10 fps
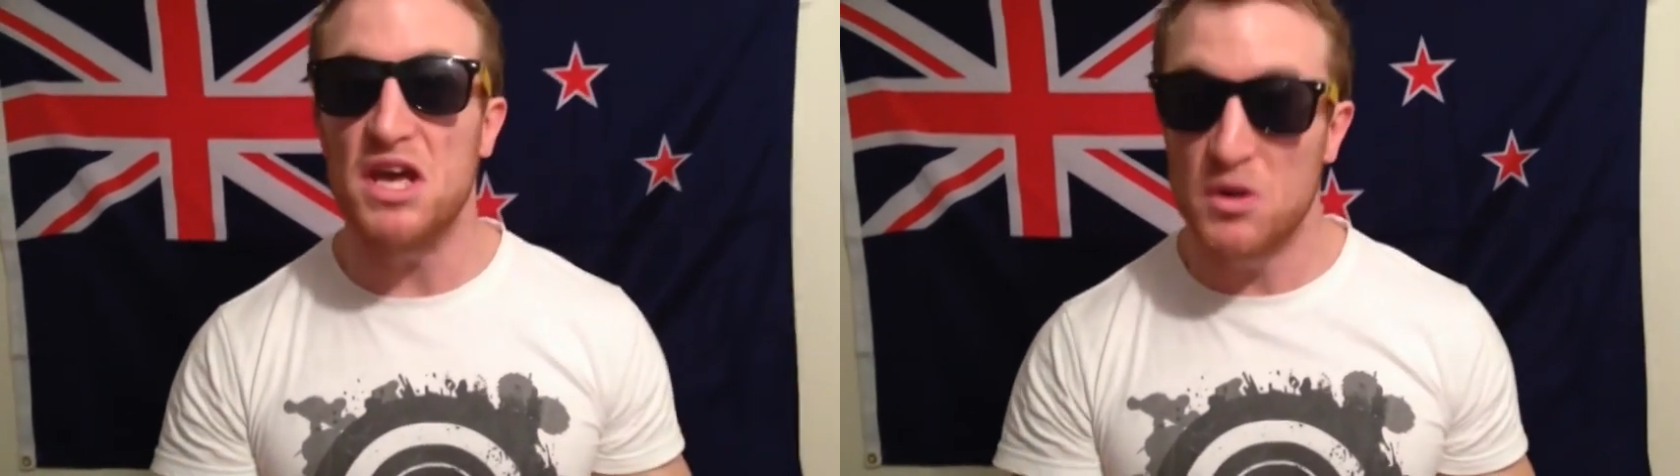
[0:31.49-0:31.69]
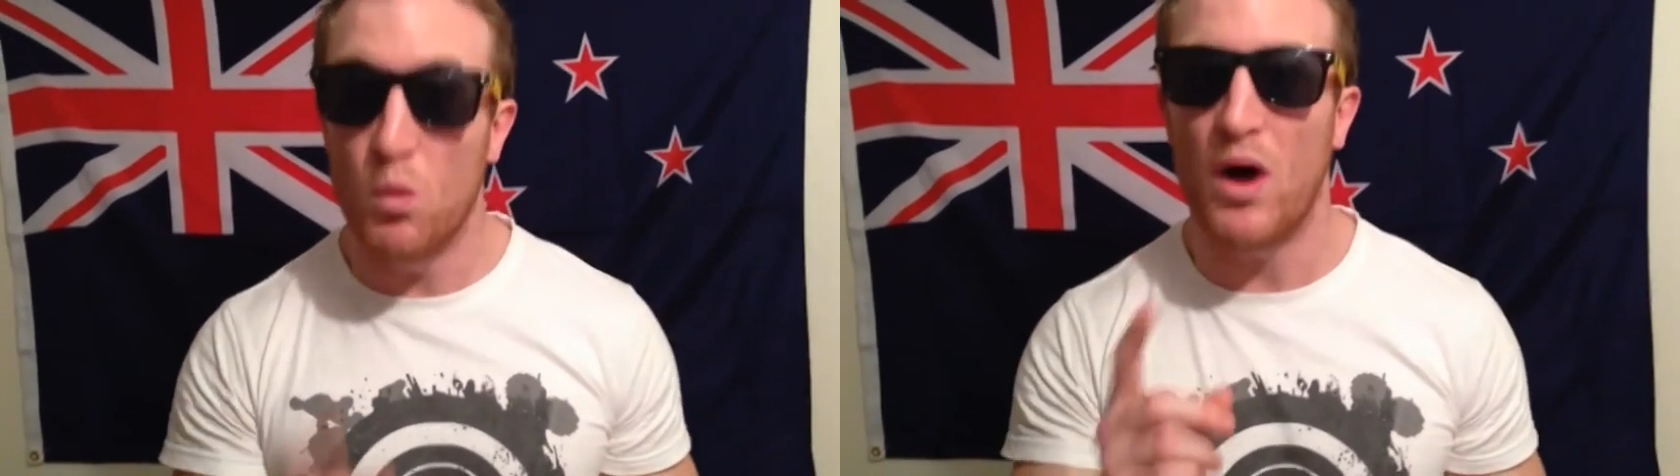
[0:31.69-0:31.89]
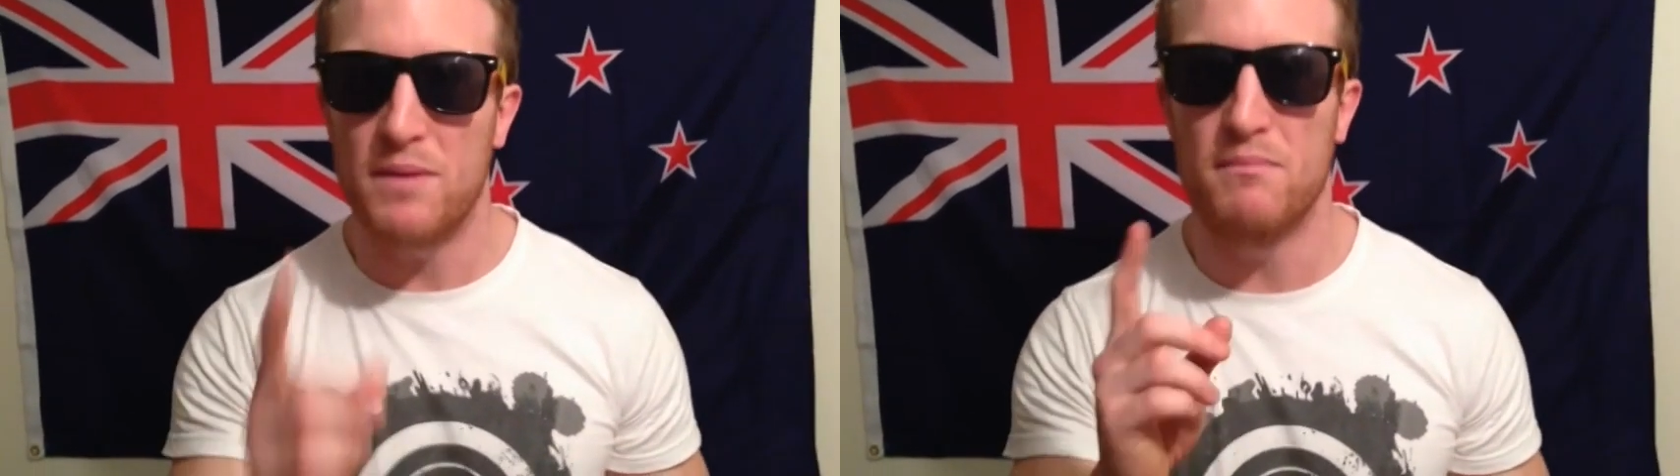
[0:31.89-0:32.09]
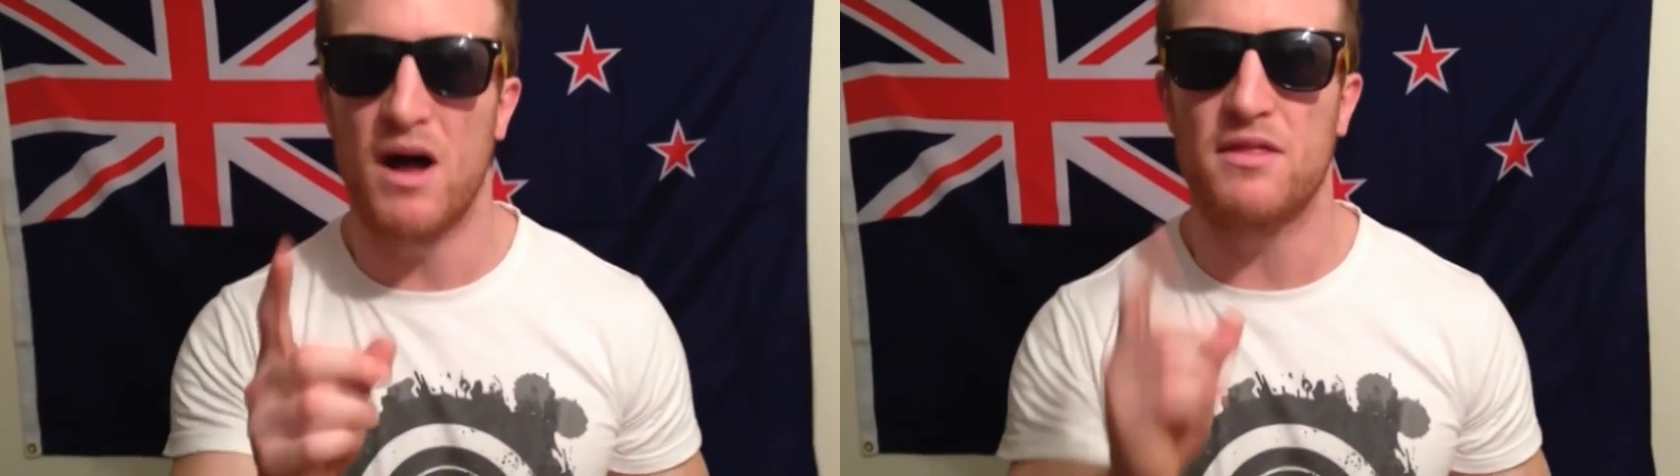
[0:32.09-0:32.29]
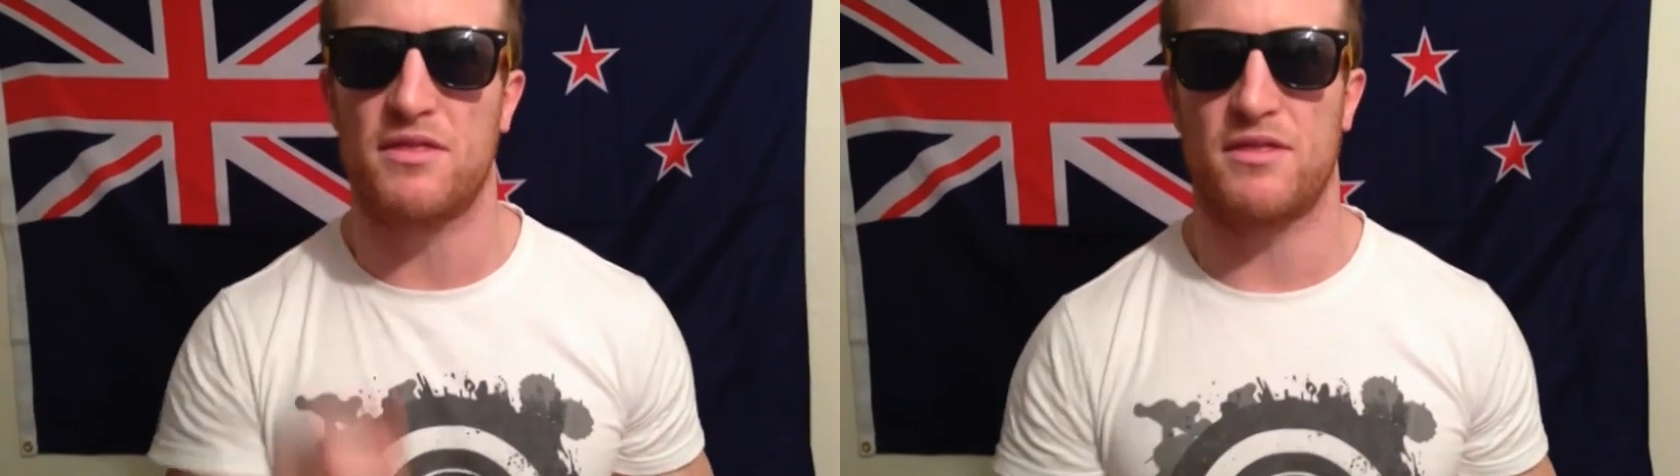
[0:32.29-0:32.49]
in one
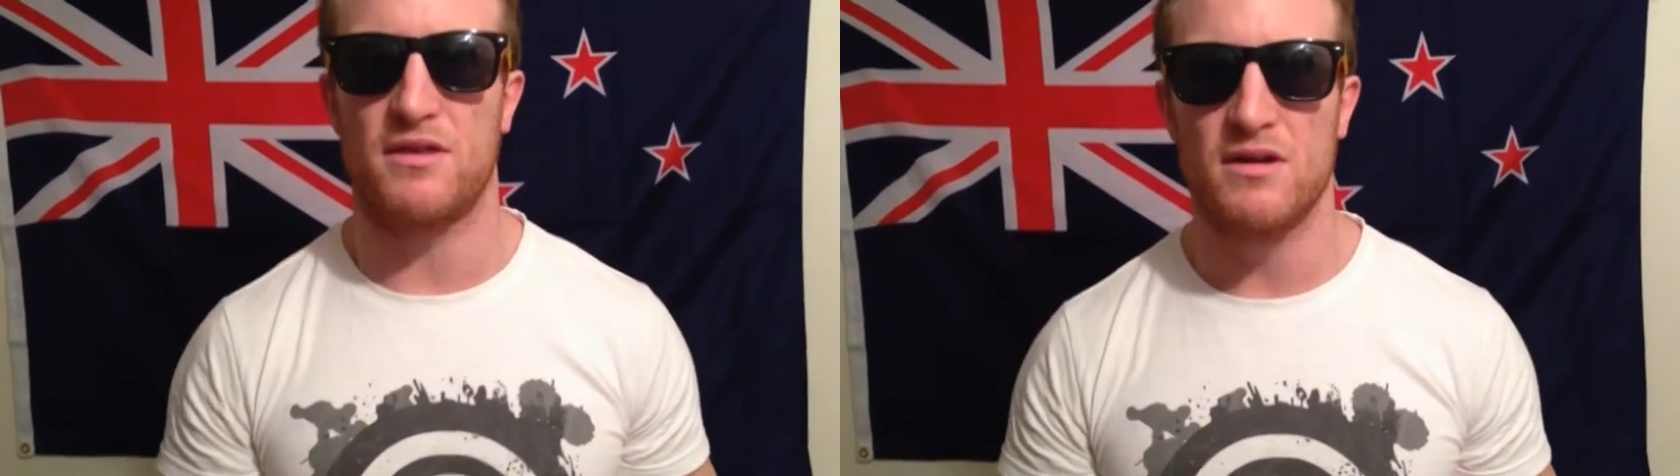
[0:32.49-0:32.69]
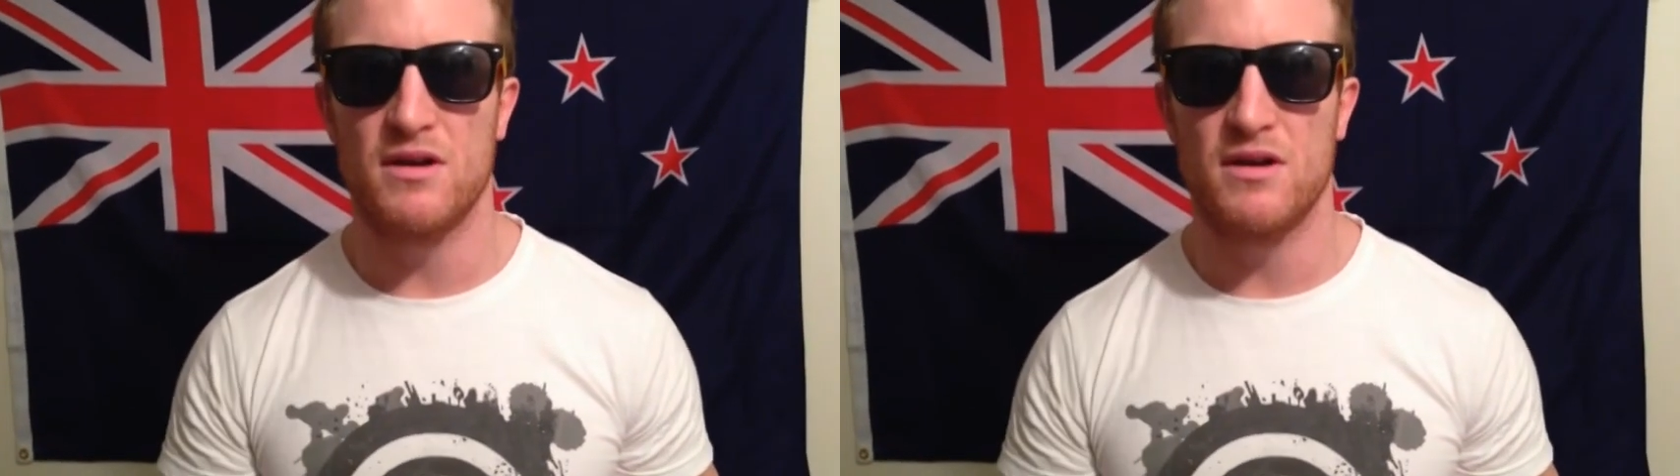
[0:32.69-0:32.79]
month.